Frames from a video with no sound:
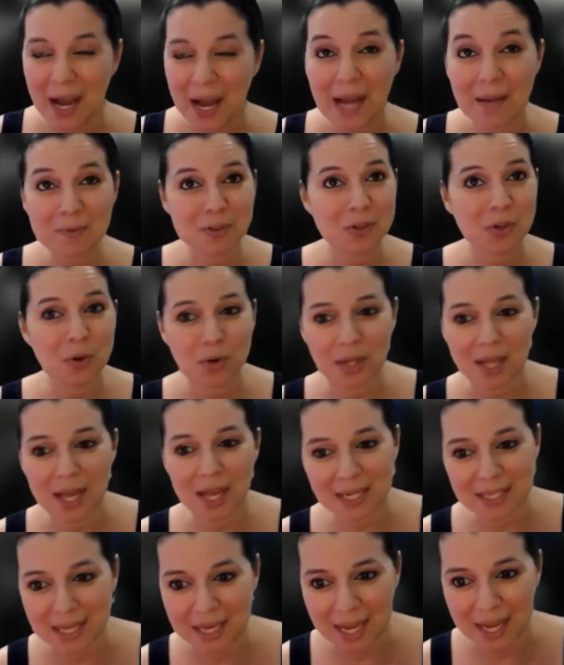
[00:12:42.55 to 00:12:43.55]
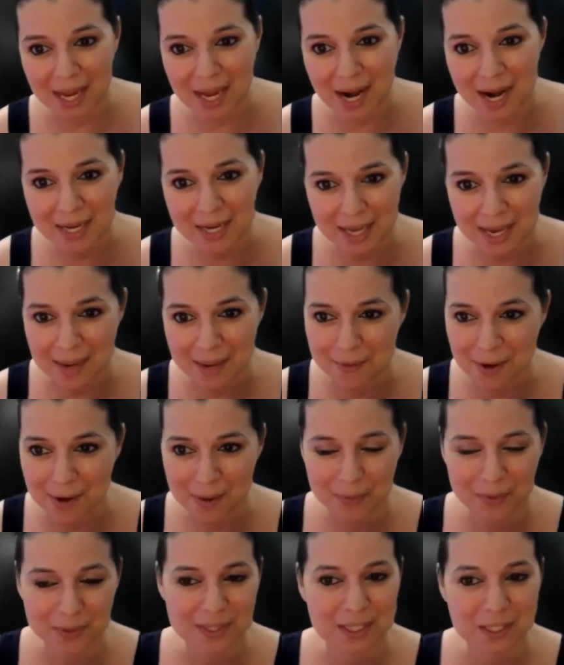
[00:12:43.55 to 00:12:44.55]
I'm so glad that A I came
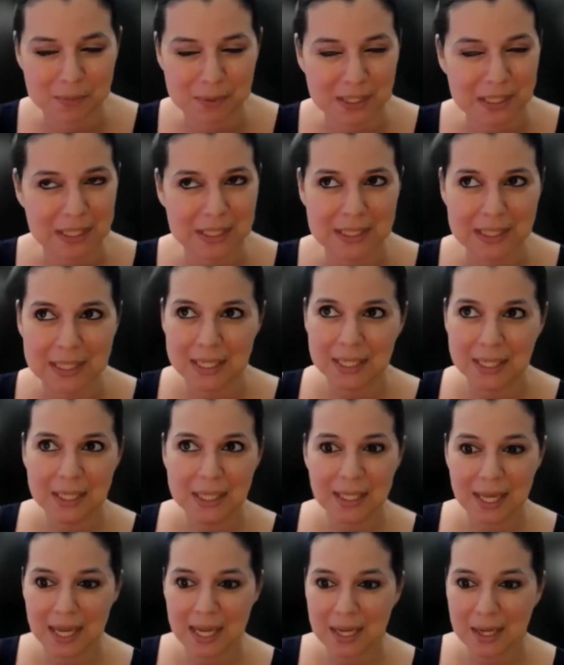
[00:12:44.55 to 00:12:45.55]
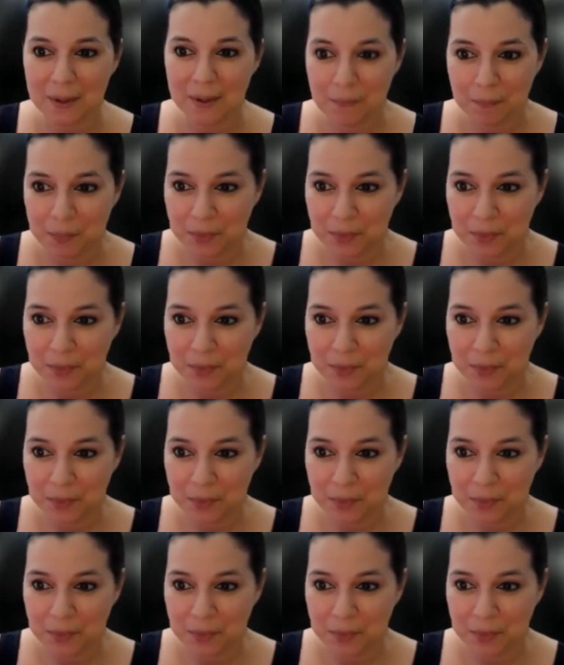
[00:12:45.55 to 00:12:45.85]
up with this because like,